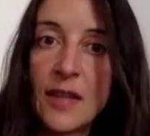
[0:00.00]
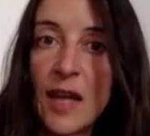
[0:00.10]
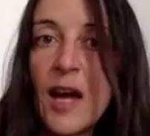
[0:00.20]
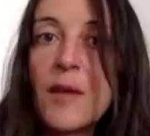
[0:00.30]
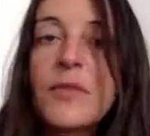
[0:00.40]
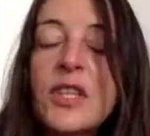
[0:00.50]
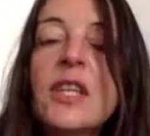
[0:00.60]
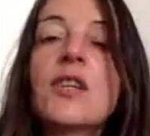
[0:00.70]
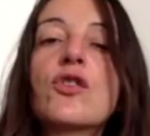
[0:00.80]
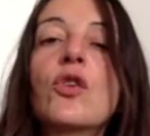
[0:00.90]
time
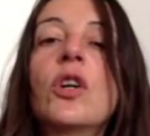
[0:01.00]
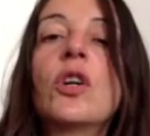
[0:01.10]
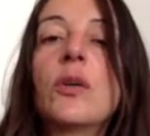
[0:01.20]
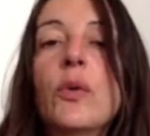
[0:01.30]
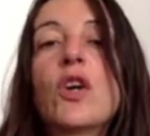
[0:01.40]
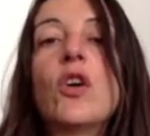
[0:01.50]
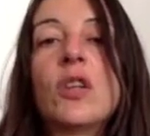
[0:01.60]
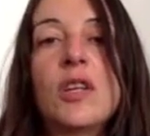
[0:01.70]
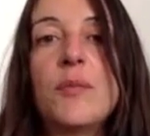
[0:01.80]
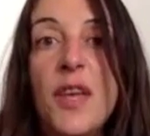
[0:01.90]
ticks, or we
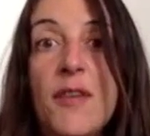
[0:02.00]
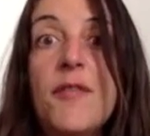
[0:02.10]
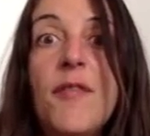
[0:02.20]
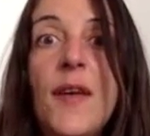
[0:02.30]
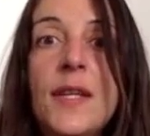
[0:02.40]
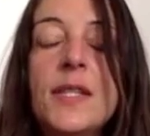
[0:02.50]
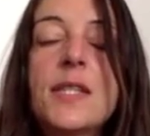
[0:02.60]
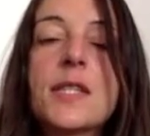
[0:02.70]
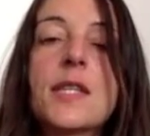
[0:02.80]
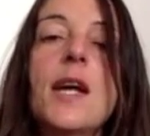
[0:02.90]
call them
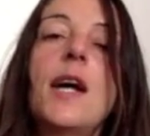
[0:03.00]
events.